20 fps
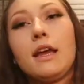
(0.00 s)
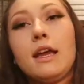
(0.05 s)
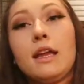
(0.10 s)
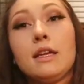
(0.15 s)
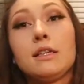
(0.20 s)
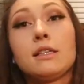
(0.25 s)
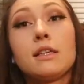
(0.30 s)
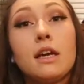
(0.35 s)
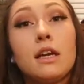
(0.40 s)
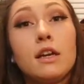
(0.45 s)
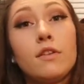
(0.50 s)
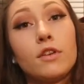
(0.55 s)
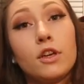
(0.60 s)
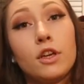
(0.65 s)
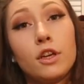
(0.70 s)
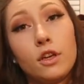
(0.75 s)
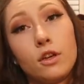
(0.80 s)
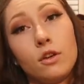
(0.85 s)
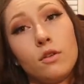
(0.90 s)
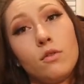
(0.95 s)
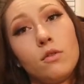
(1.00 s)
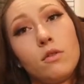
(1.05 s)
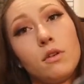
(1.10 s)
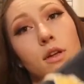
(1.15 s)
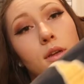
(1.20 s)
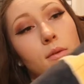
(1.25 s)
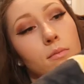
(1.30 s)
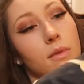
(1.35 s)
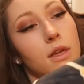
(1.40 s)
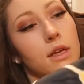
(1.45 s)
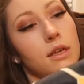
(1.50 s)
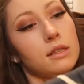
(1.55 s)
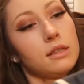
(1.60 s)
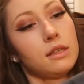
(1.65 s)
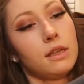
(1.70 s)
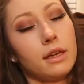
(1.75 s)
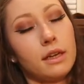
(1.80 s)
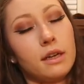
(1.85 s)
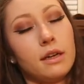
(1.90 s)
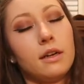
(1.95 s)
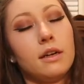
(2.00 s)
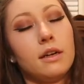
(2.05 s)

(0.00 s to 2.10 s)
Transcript: it is kind of cute. It makes like